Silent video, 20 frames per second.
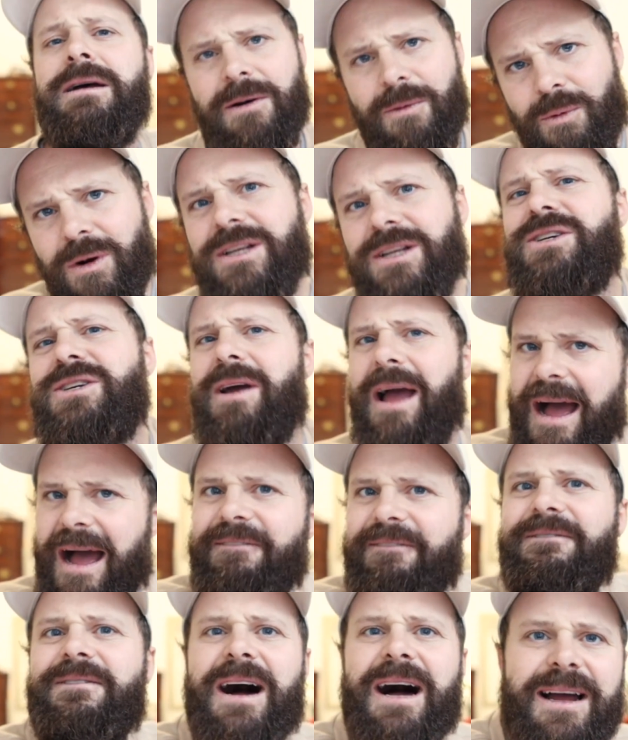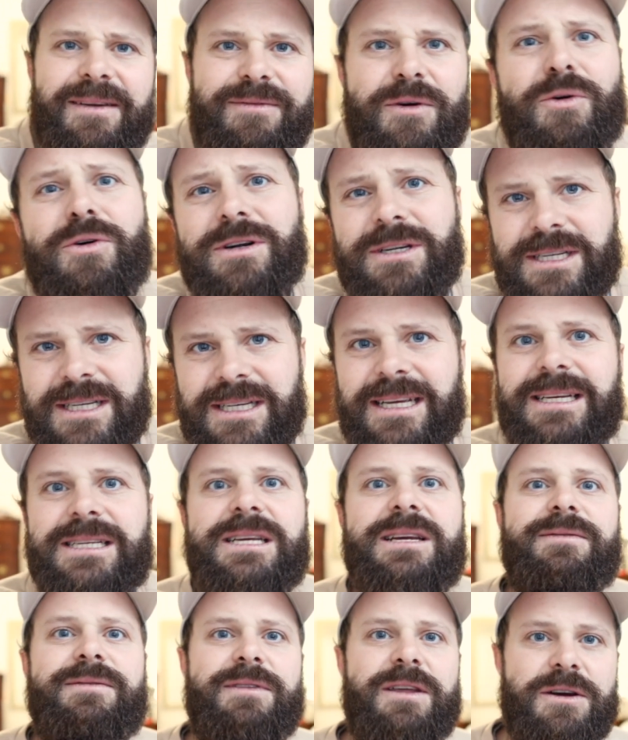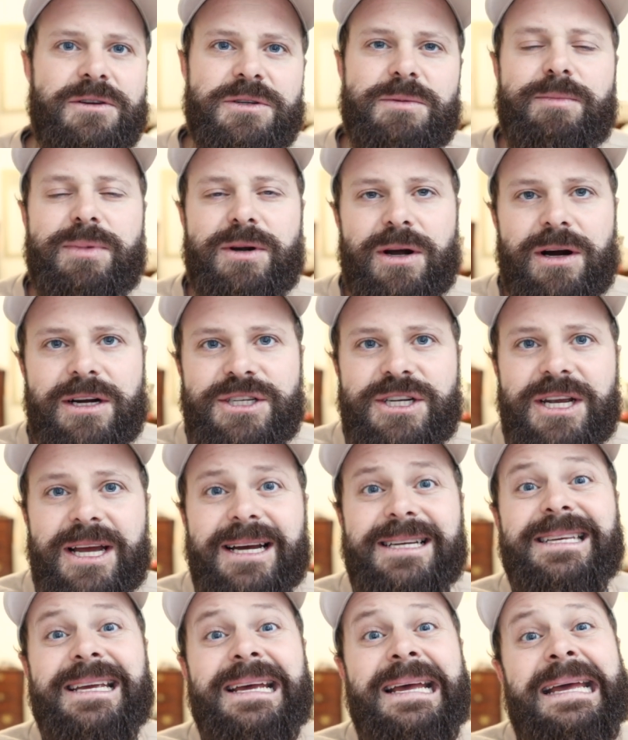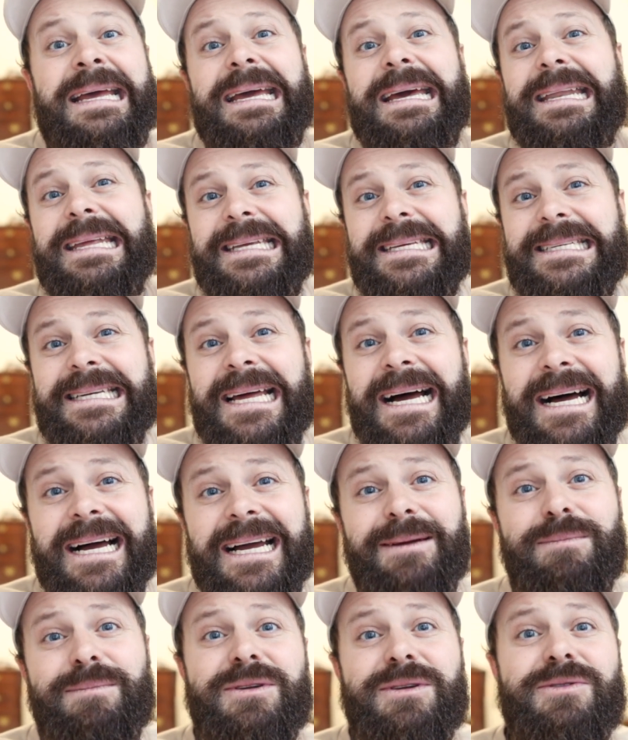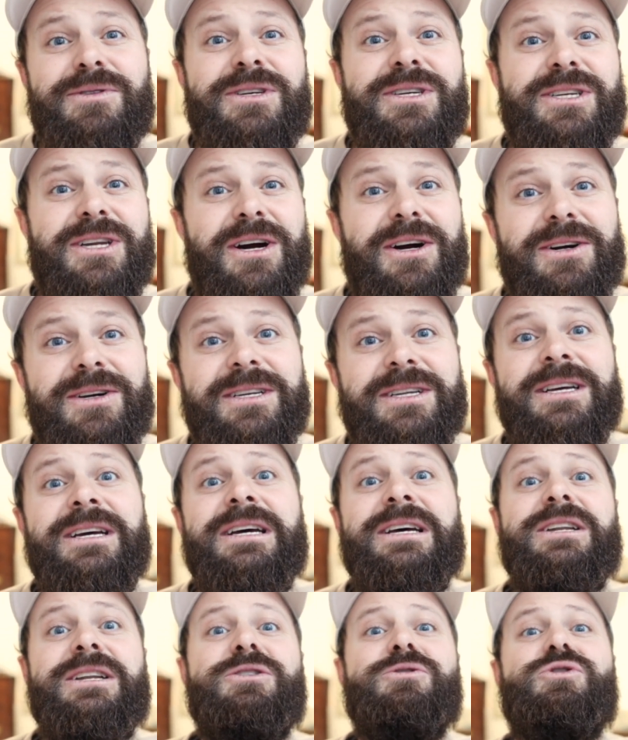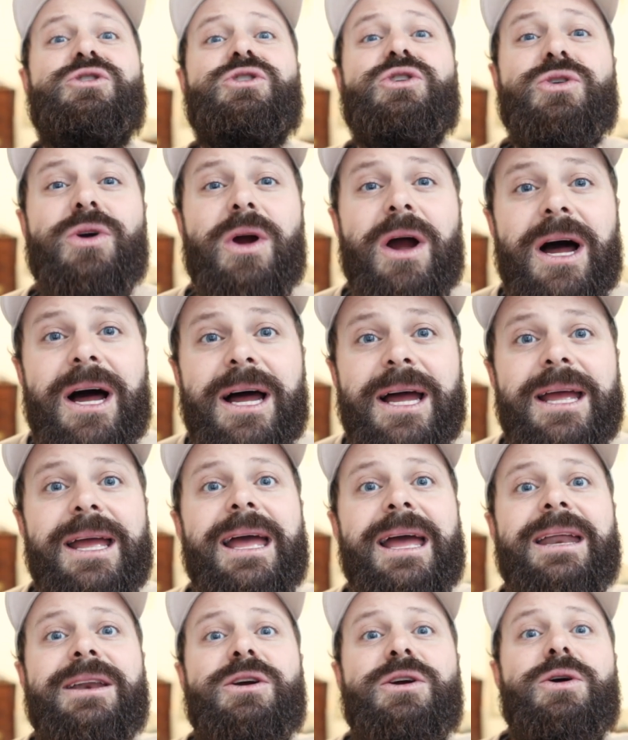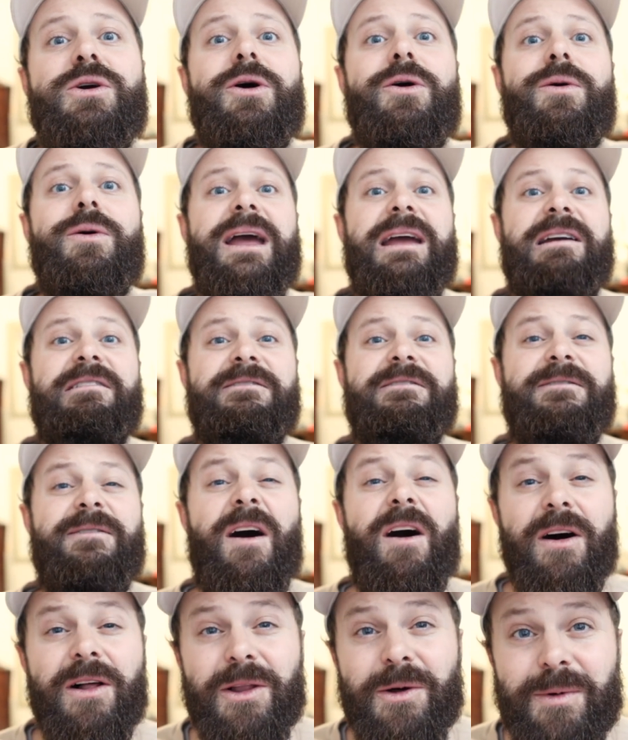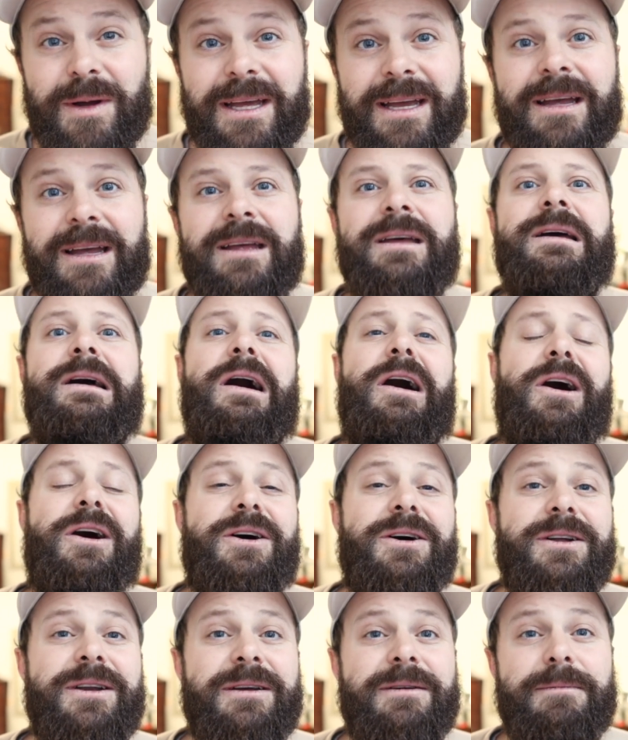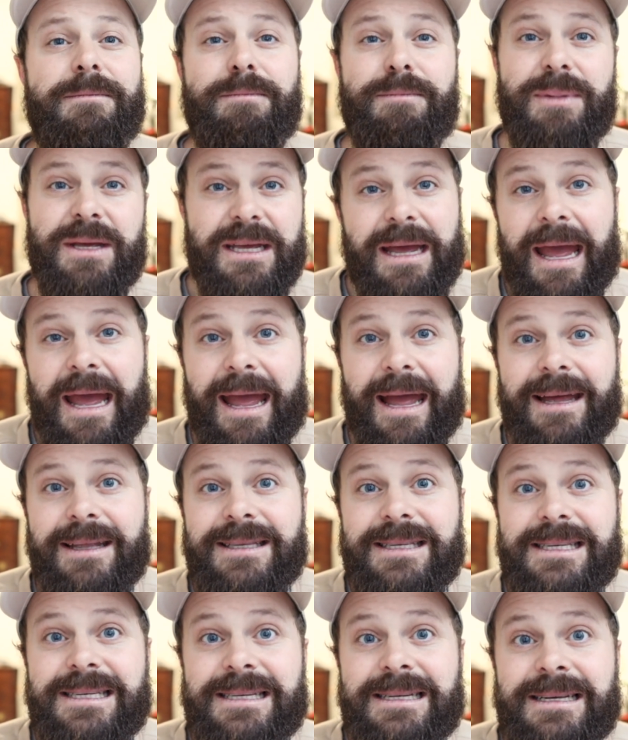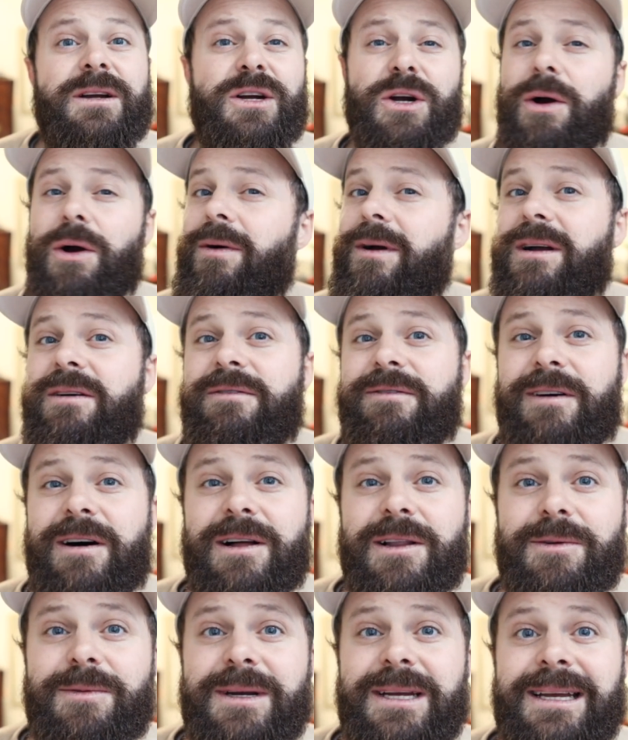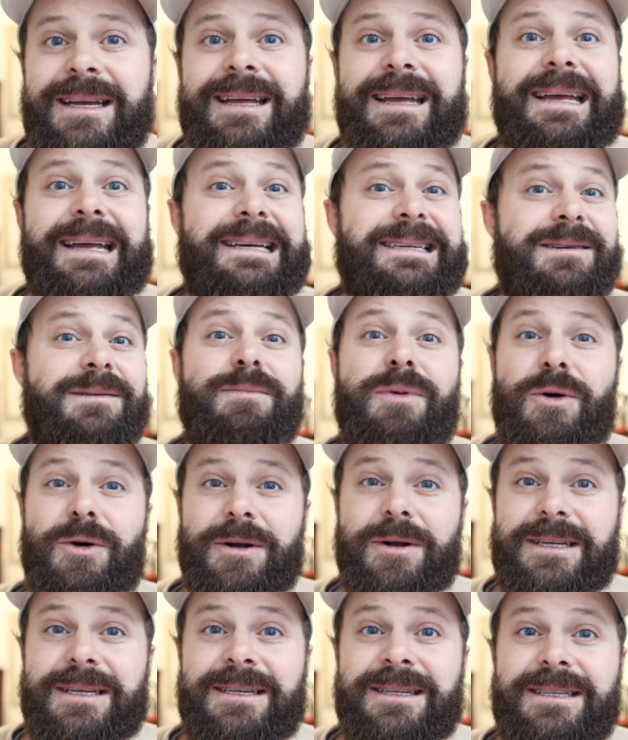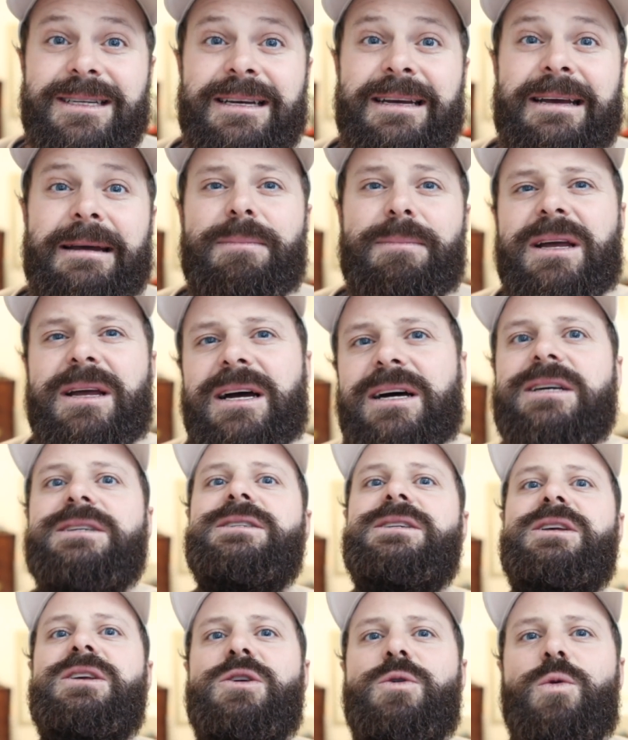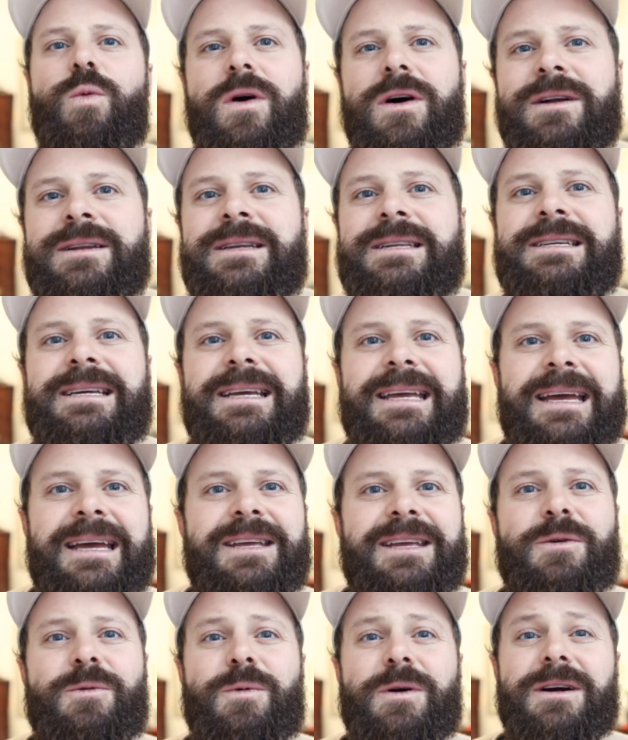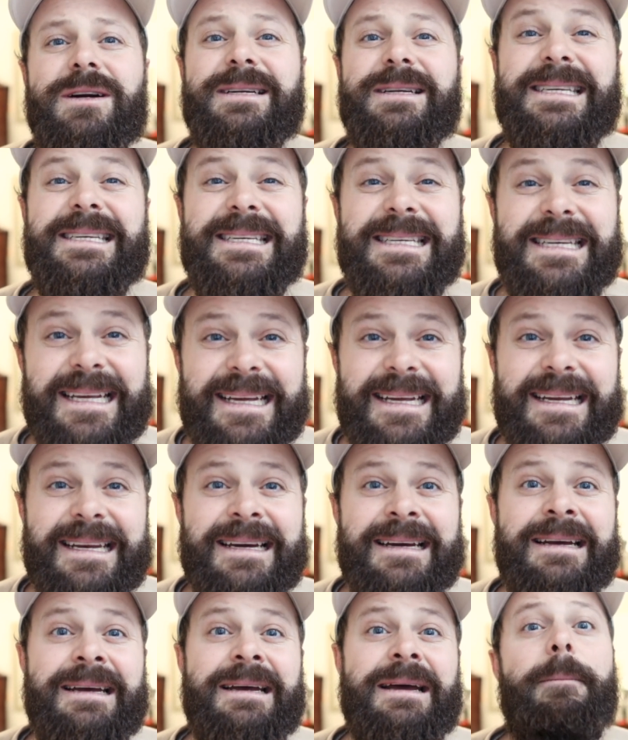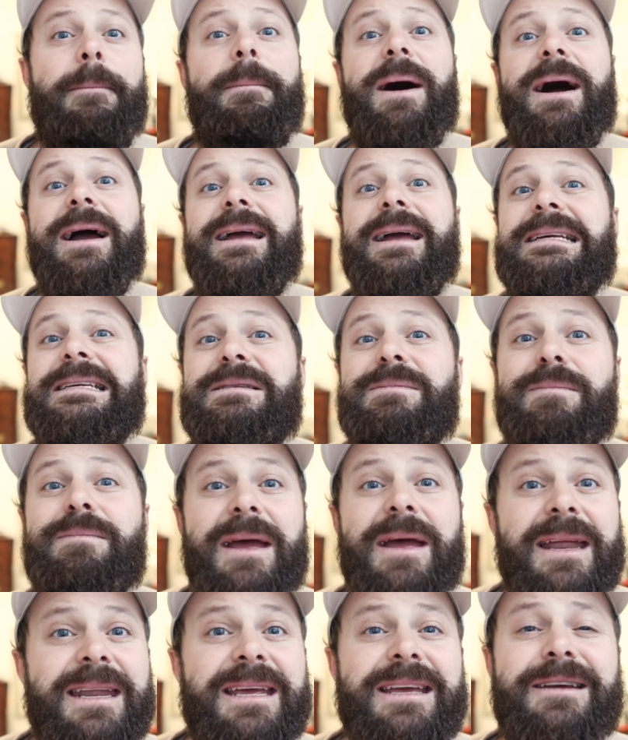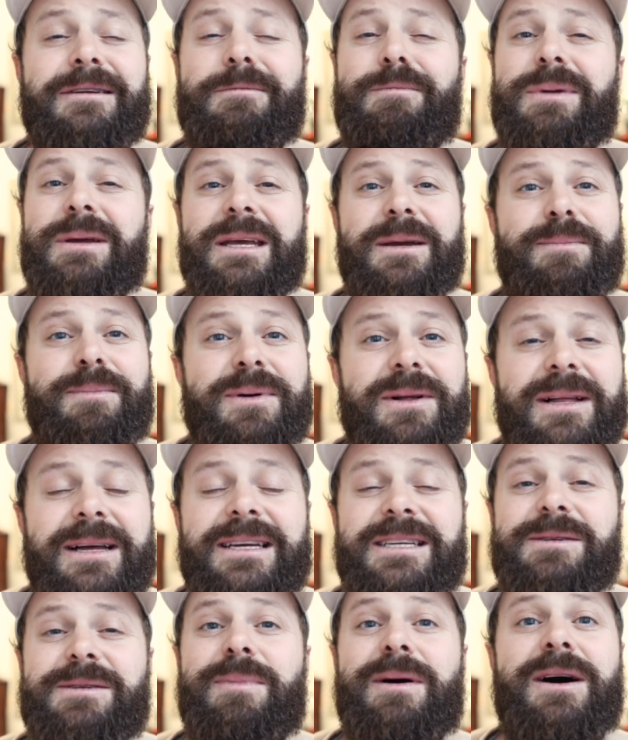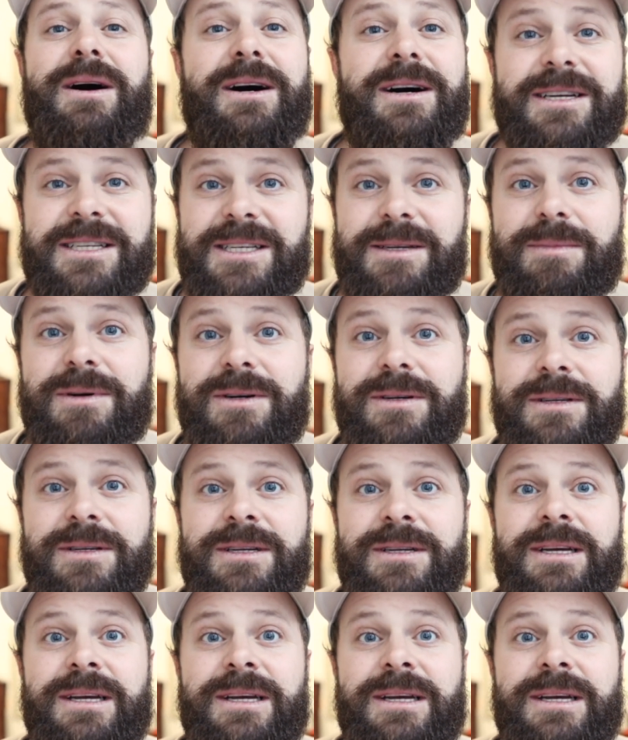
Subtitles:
Once you have 5 or 6 of those projects, it is time to start to try and grow a following on Behance. Growing a following is important because you want to get your work seen by as many people as possible,